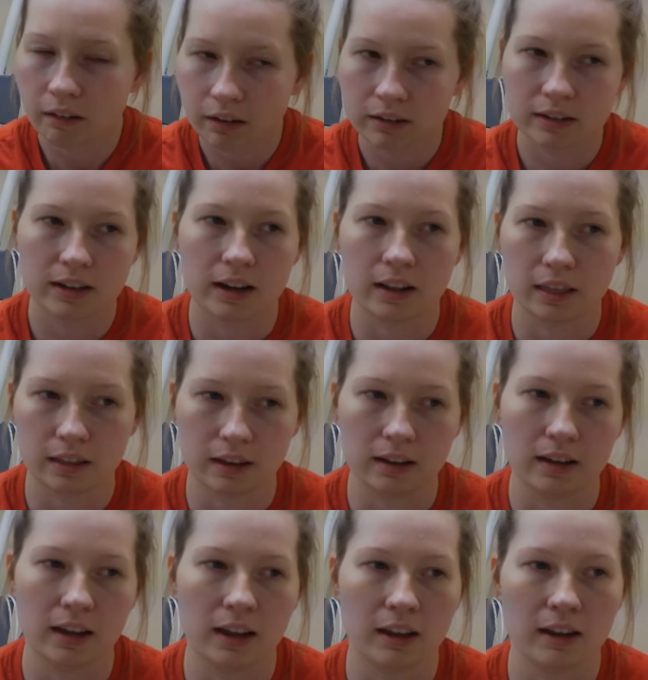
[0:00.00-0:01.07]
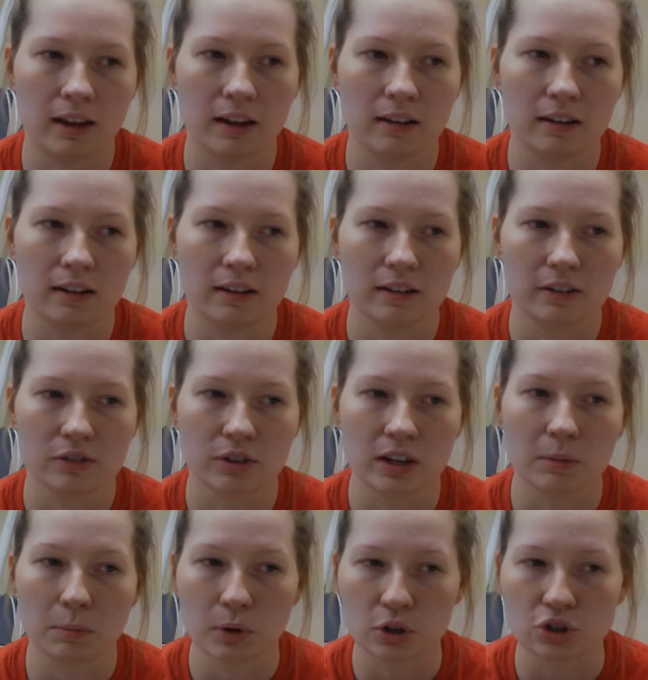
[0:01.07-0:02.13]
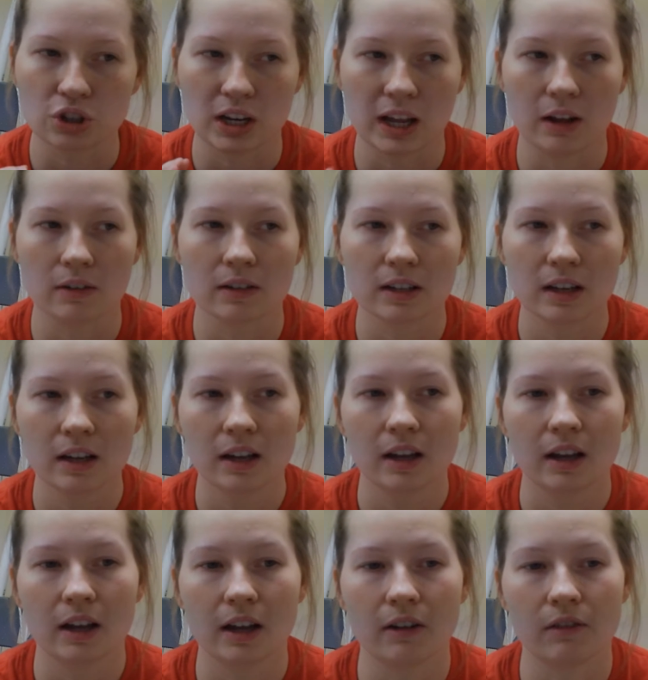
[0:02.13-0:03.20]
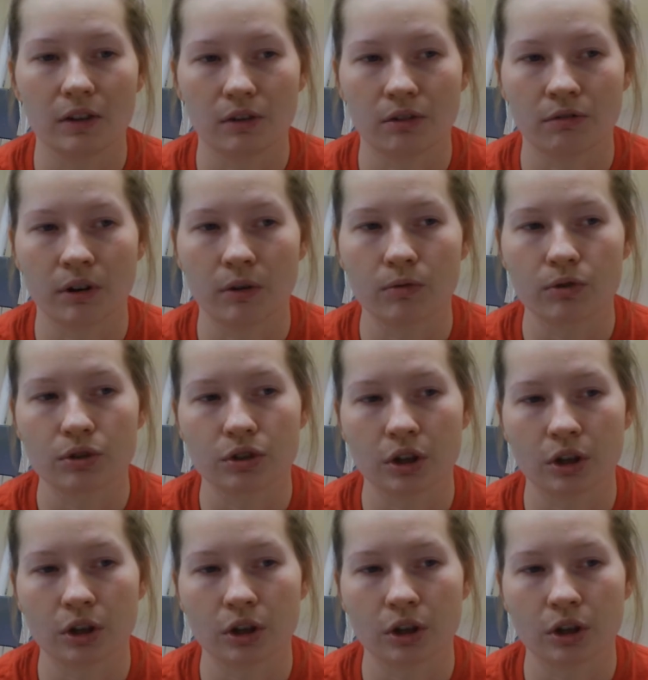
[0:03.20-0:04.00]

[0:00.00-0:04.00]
kind of thing and try to push it out of their throat. So,